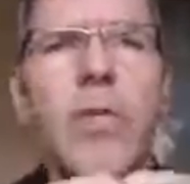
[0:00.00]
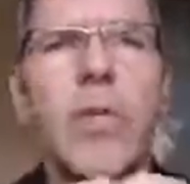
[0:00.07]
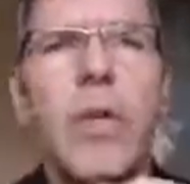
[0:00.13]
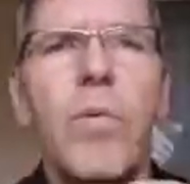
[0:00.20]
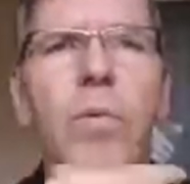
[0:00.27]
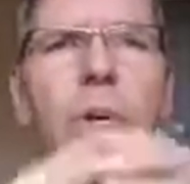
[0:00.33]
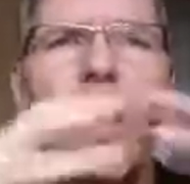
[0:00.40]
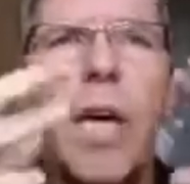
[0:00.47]

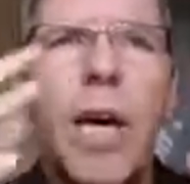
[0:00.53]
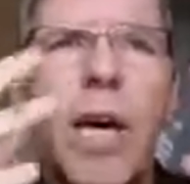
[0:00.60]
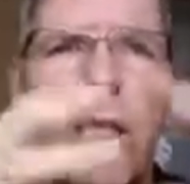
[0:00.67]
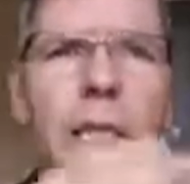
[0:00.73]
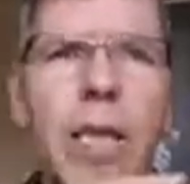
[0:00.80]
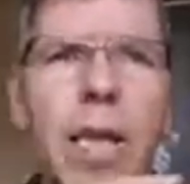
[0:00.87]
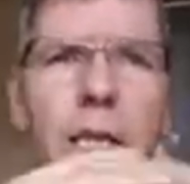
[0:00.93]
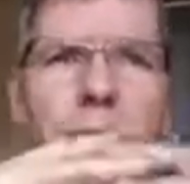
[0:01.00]
we
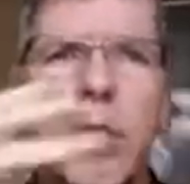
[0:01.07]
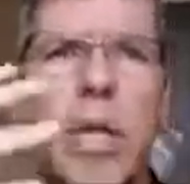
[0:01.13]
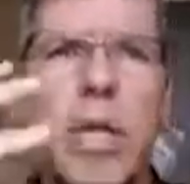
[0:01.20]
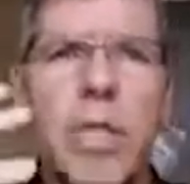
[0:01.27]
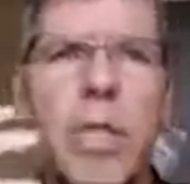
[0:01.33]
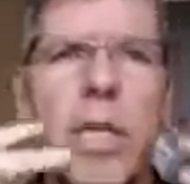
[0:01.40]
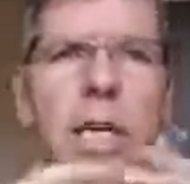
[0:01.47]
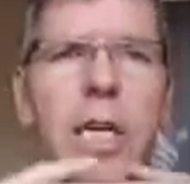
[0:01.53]
actually,
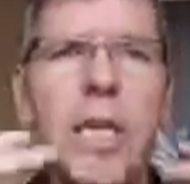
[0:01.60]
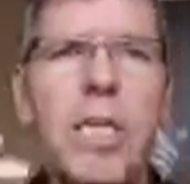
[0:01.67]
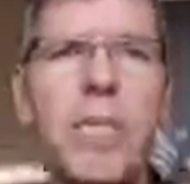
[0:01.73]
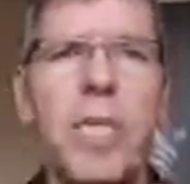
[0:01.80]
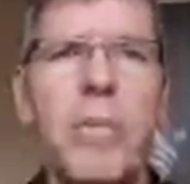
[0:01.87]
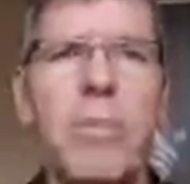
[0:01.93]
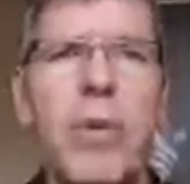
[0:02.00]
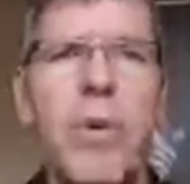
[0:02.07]
as key
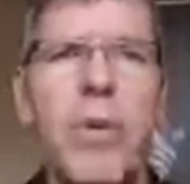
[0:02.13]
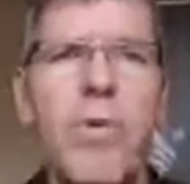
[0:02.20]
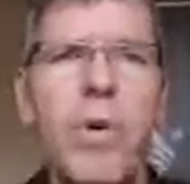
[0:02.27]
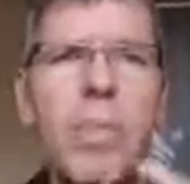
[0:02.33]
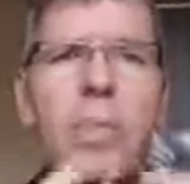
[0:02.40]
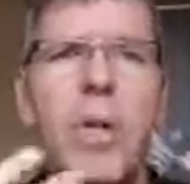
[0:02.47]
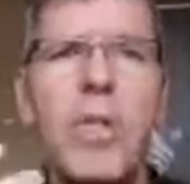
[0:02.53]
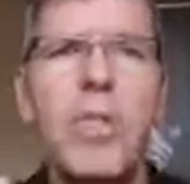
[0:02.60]
leadership,
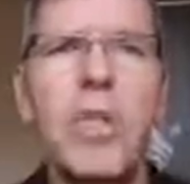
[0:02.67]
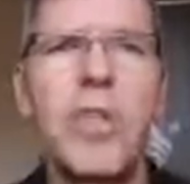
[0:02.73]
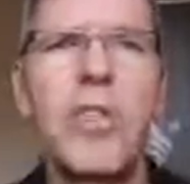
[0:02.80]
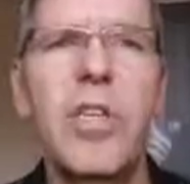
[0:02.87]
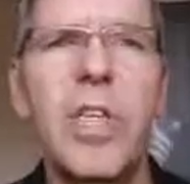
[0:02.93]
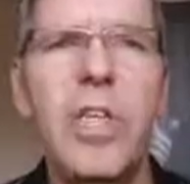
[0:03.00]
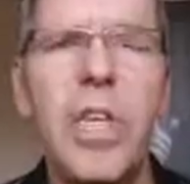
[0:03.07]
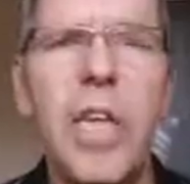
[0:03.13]
we build
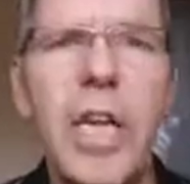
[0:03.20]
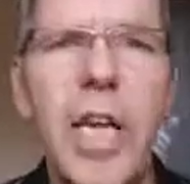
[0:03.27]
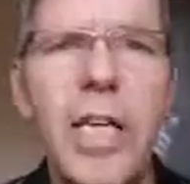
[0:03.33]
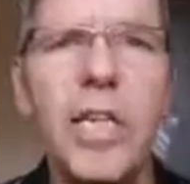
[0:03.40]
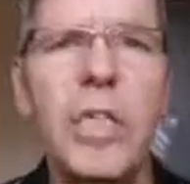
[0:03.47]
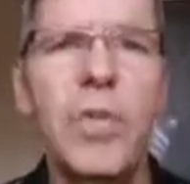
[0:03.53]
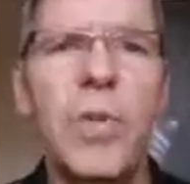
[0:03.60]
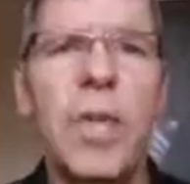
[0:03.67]
strategic
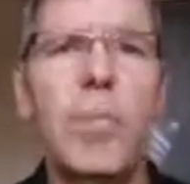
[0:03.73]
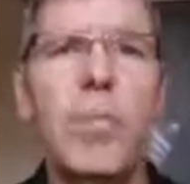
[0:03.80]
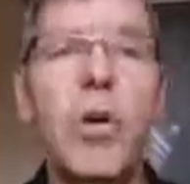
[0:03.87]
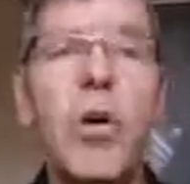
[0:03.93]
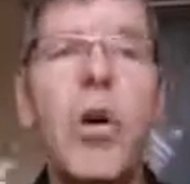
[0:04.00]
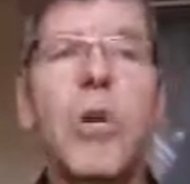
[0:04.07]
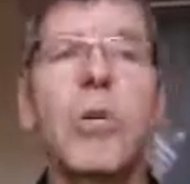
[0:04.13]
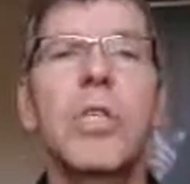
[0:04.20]
connections with them,
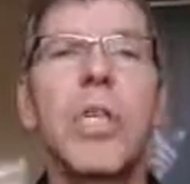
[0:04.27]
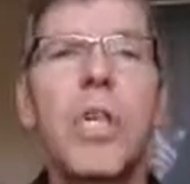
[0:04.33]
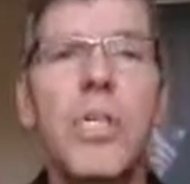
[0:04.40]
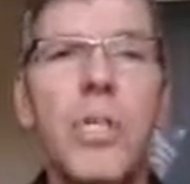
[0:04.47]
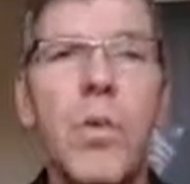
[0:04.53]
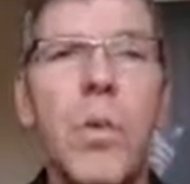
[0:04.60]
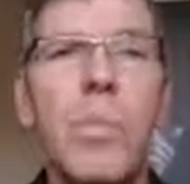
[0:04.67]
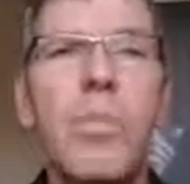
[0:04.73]
because it
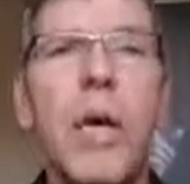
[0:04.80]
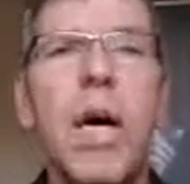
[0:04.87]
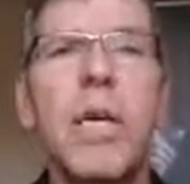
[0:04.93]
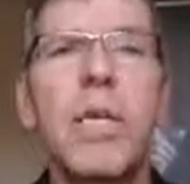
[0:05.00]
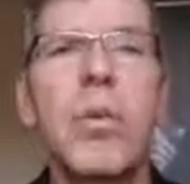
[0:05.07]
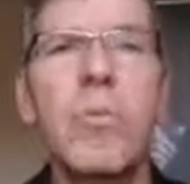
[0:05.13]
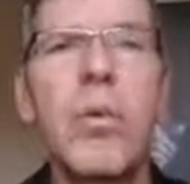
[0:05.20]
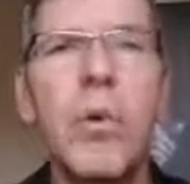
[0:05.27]
is so
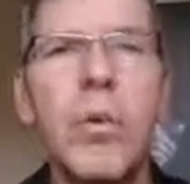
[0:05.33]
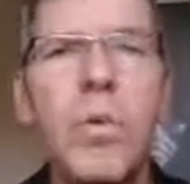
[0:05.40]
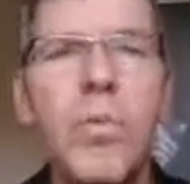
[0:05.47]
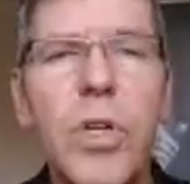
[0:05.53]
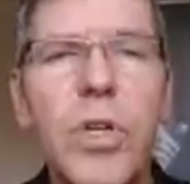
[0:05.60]
important.